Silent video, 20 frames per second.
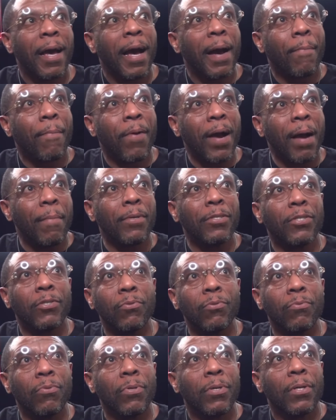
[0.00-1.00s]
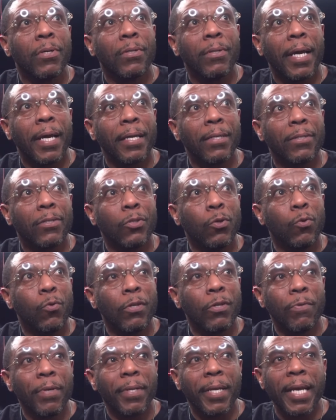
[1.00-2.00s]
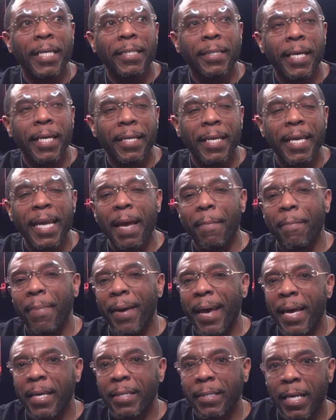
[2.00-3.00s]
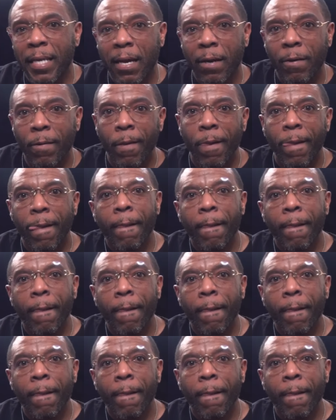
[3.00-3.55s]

I promise you, like two or three days later, he had passed out